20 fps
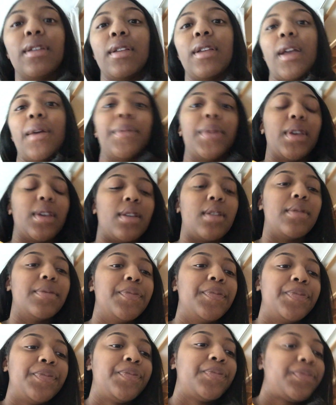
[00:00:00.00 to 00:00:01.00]
I mean,
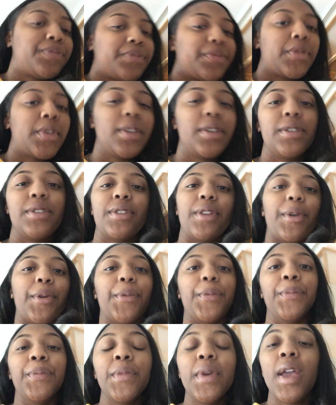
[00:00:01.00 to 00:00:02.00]
so
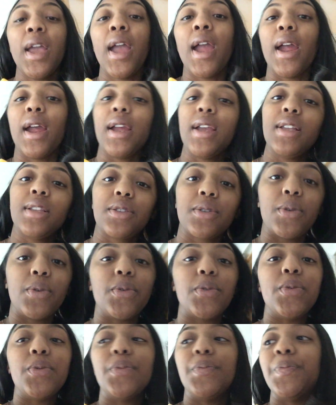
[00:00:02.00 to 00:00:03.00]
it's
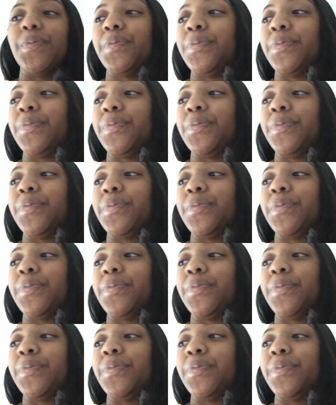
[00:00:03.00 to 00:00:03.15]
cool.